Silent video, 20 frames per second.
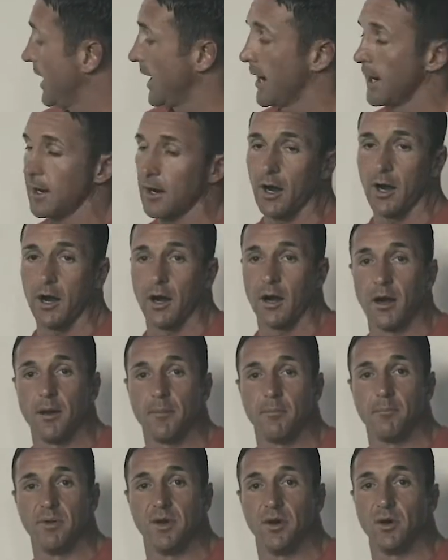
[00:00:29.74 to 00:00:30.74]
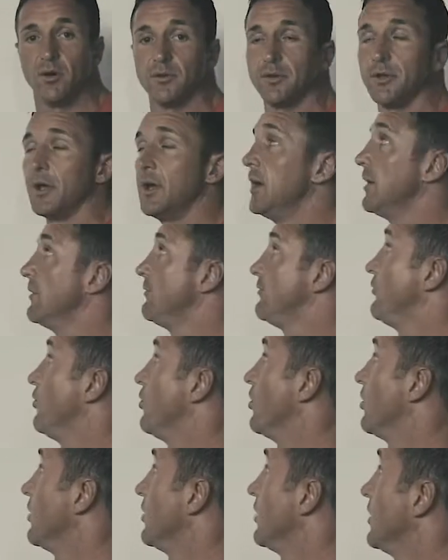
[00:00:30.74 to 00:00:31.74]
and our built
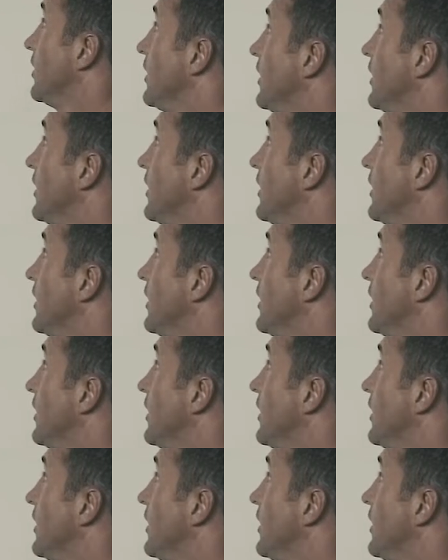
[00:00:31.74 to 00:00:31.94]
for